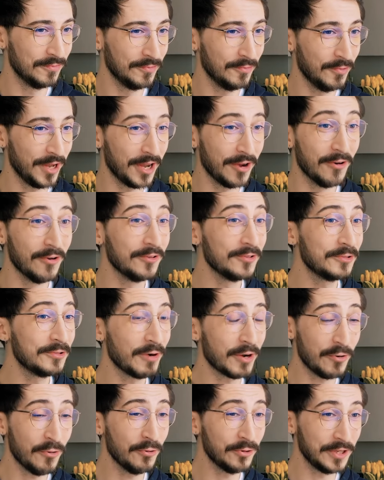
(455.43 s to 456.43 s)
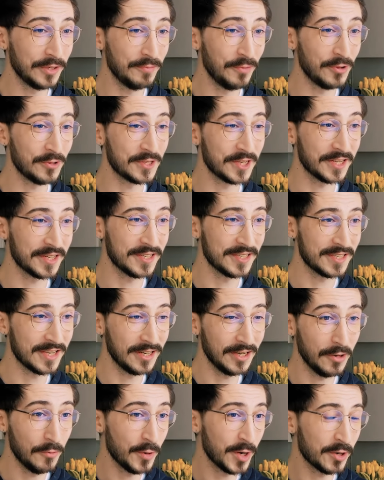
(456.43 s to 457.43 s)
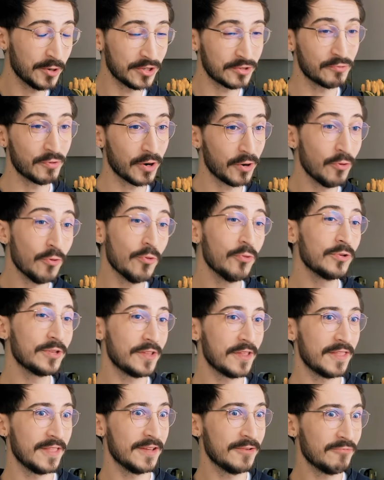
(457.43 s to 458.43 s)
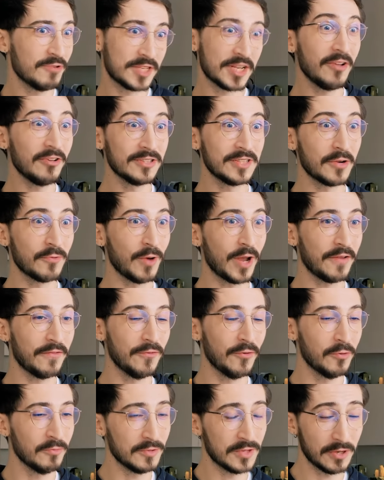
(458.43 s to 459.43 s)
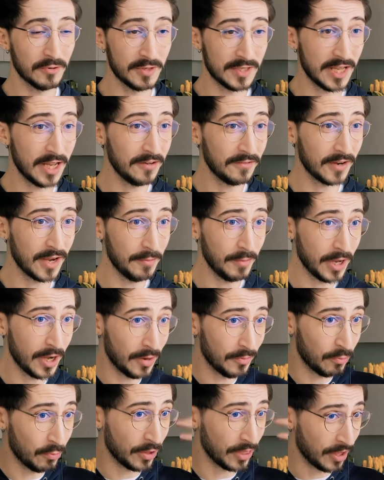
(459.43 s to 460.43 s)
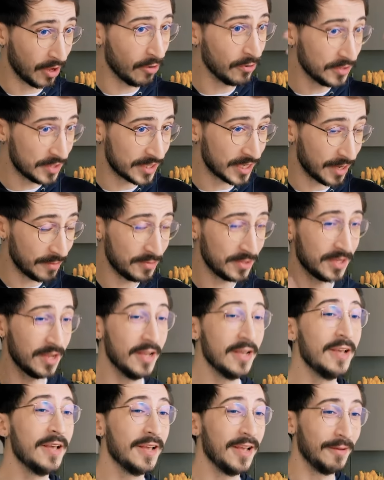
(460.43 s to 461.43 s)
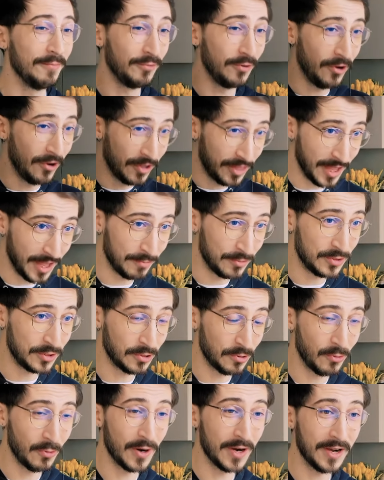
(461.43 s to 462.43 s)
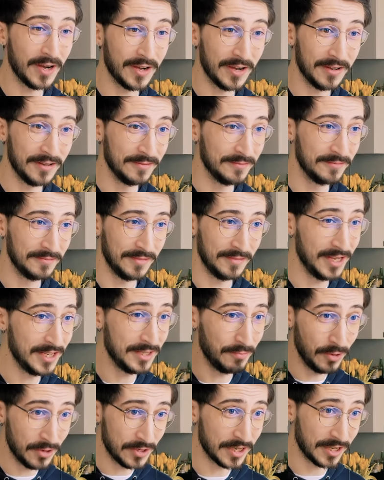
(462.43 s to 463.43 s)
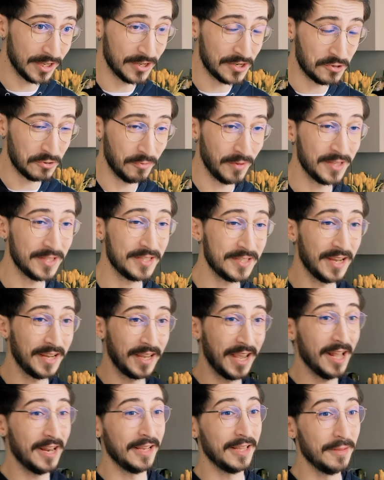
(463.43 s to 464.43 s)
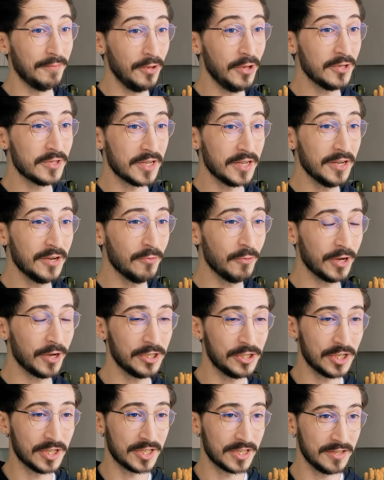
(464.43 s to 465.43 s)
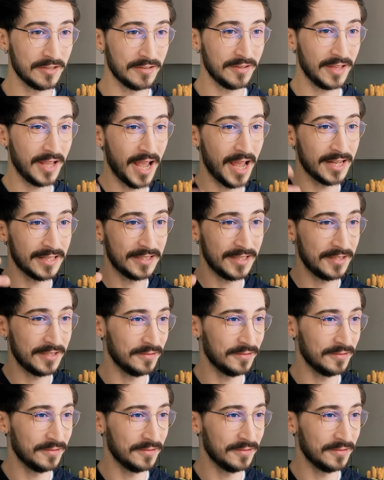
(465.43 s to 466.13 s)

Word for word: we got recorded music. Suddenly we could record the resulting waveform. So instead of coming up with concepts, applying them to a musical instruments and getting the music, we could just get